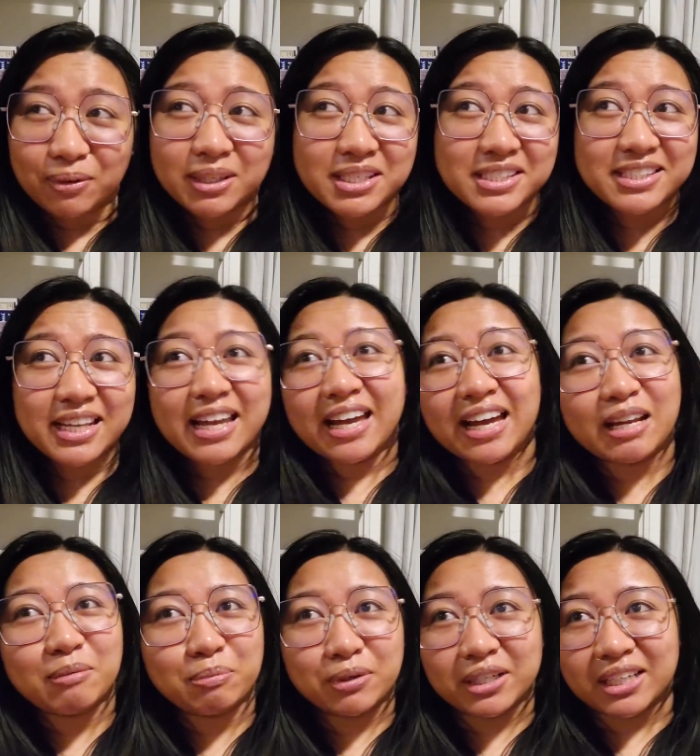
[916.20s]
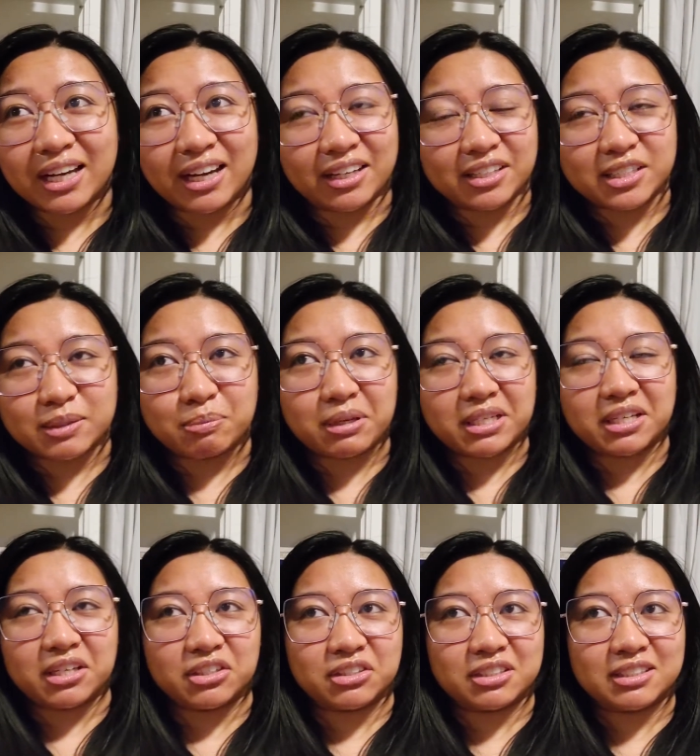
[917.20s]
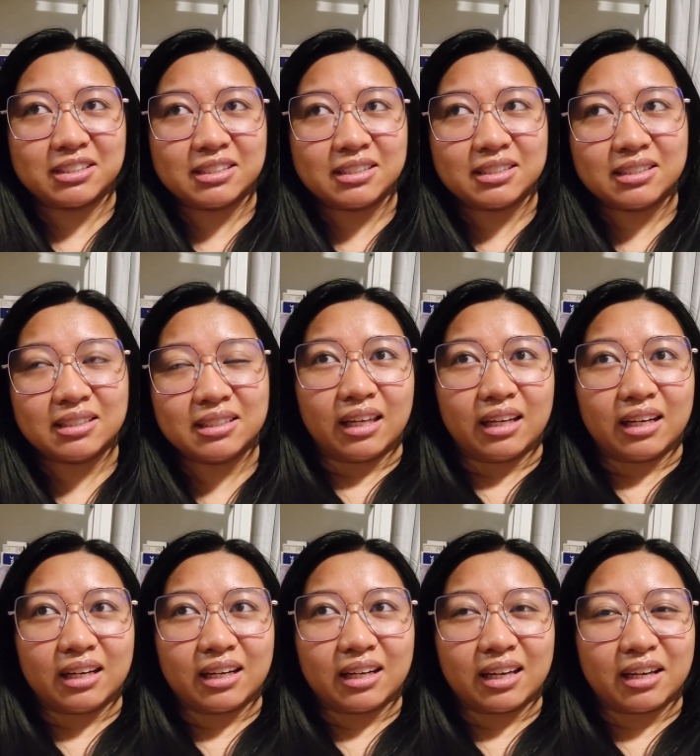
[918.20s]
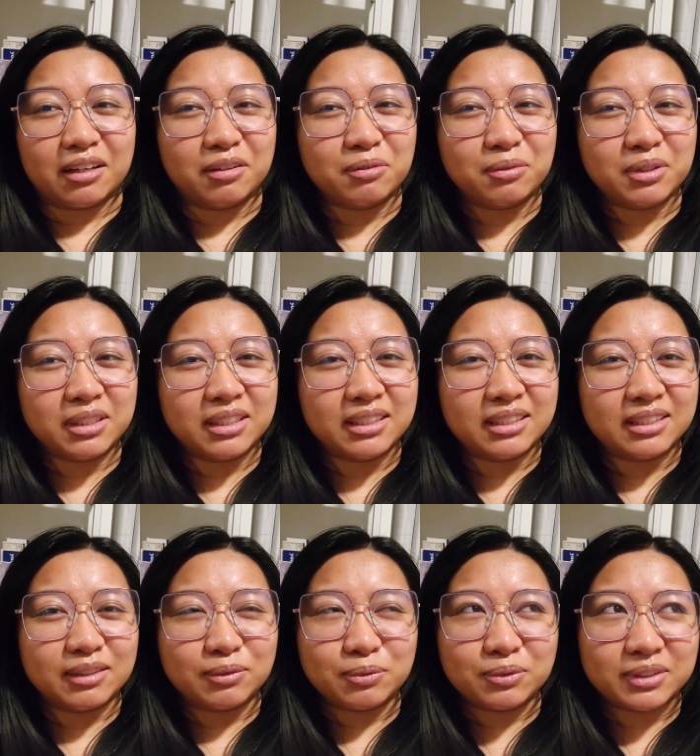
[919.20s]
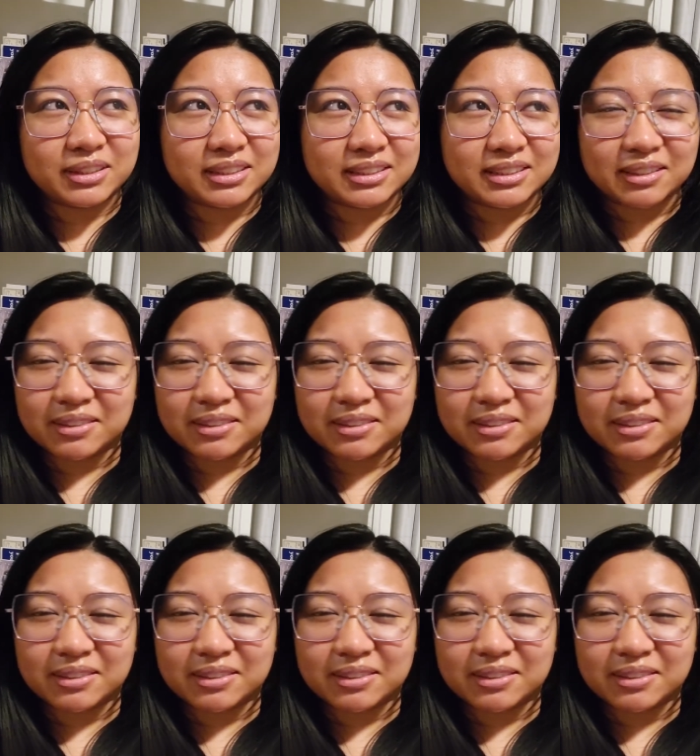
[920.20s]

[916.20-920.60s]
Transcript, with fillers: want to say I had pretty high expectations, and I didn't really. It,